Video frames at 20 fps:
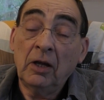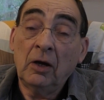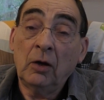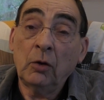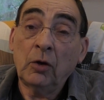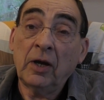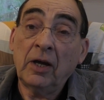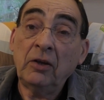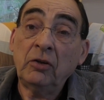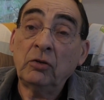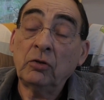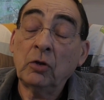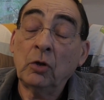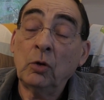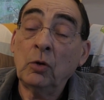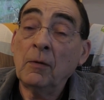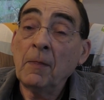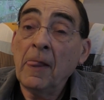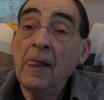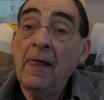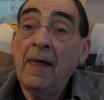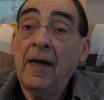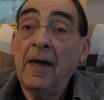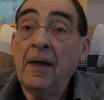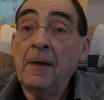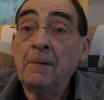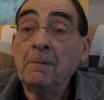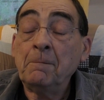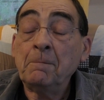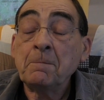Okay, so
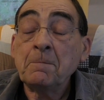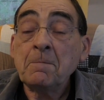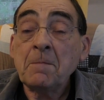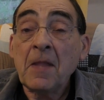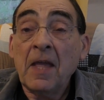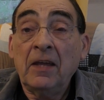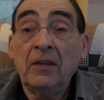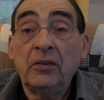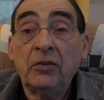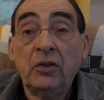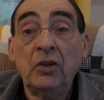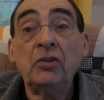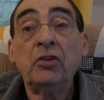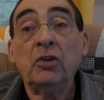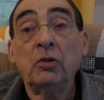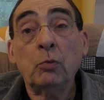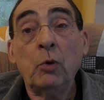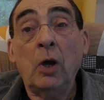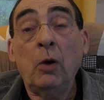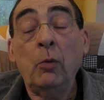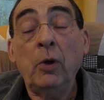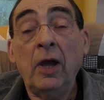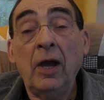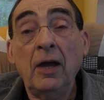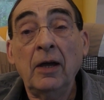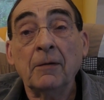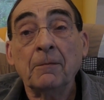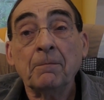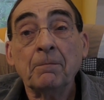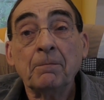um, this is where we
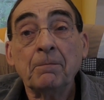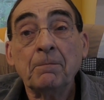are.